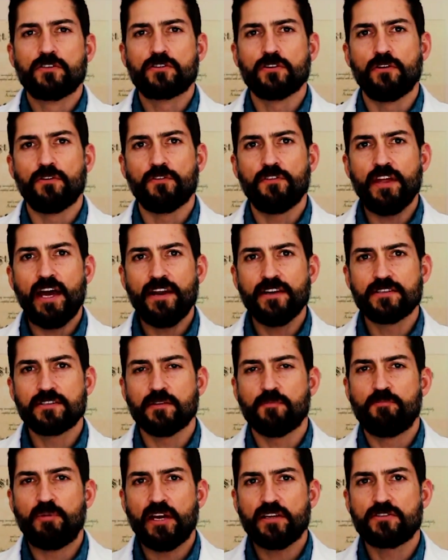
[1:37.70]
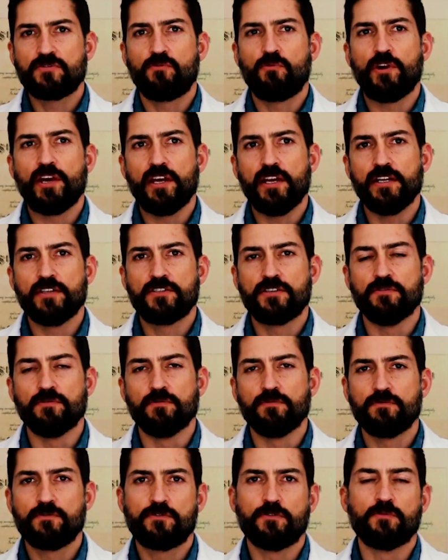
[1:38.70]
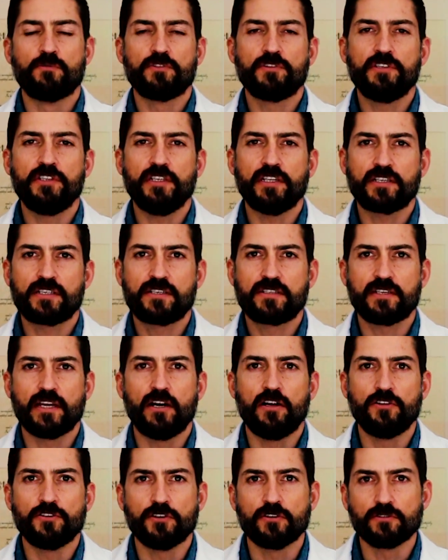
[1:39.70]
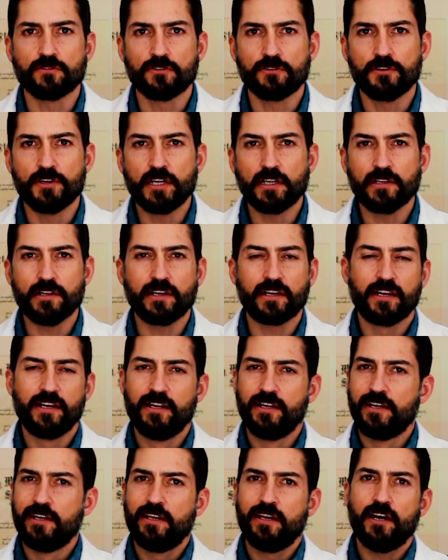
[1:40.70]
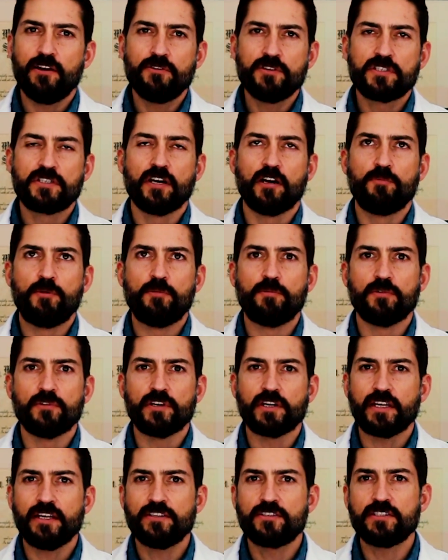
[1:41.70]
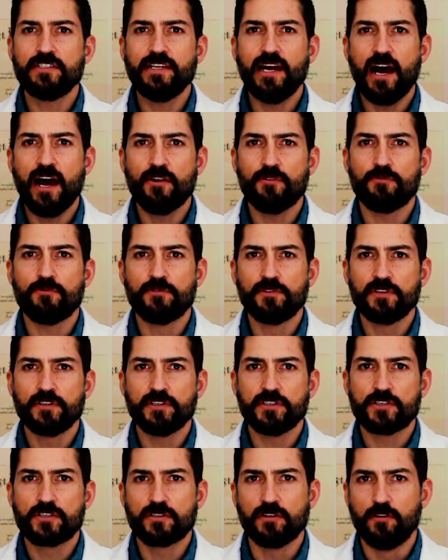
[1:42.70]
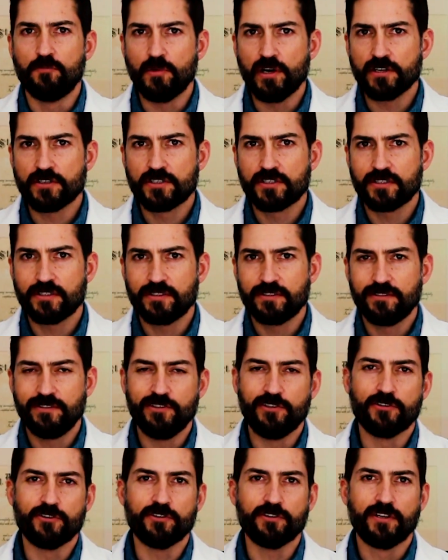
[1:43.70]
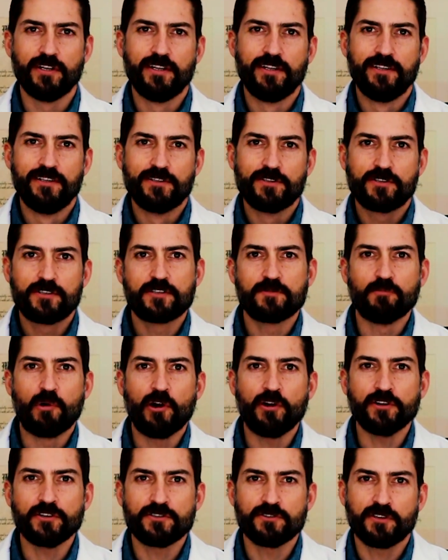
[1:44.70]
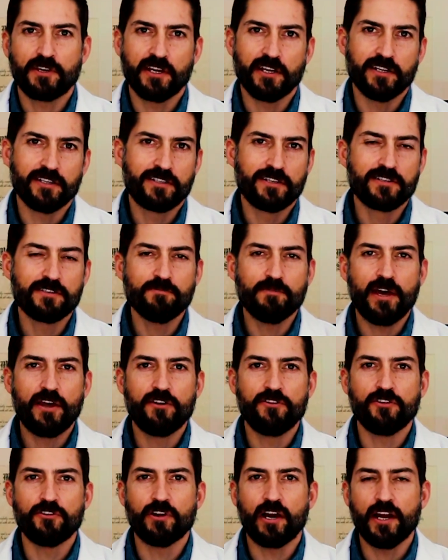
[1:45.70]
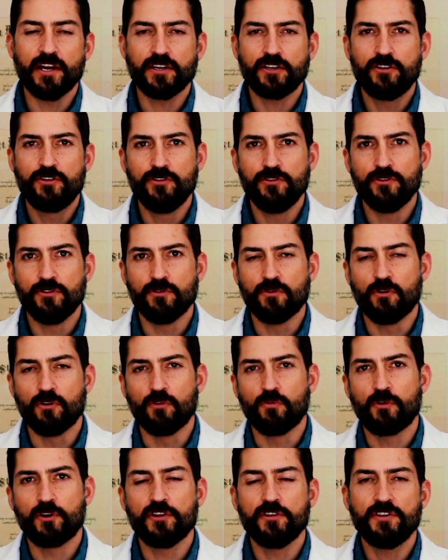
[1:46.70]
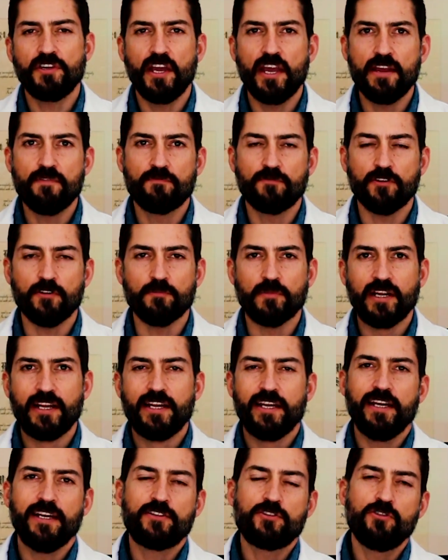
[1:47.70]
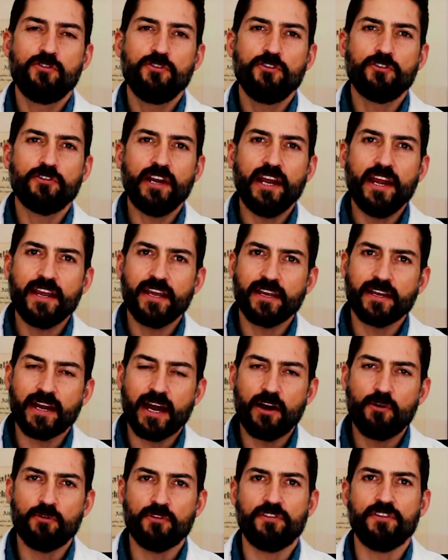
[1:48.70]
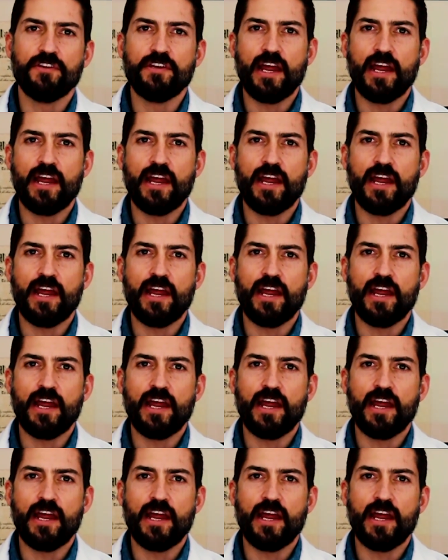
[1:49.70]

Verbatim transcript: So that is the best way to really excel your learning. Like I always tell people, like it's not really so much your smarts, okay? It doesn't matter your IQ or where you came from. It's who you're hanging out with